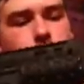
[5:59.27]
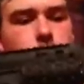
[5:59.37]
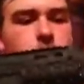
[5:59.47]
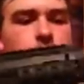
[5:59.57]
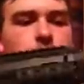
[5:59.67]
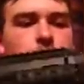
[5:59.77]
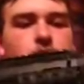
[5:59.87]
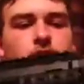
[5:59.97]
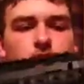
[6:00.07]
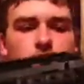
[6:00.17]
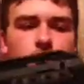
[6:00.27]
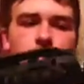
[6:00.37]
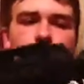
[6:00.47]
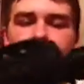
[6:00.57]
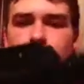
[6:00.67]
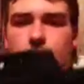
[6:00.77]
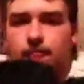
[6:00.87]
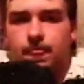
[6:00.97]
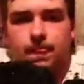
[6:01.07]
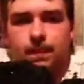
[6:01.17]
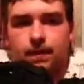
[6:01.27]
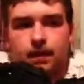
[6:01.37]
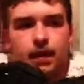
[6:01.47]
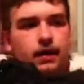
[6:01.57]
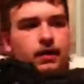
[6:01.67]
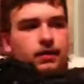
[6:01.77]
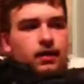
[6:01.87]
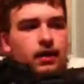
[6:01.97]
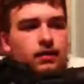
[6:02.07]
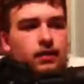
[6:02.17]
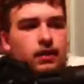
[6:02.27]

right on. And it does have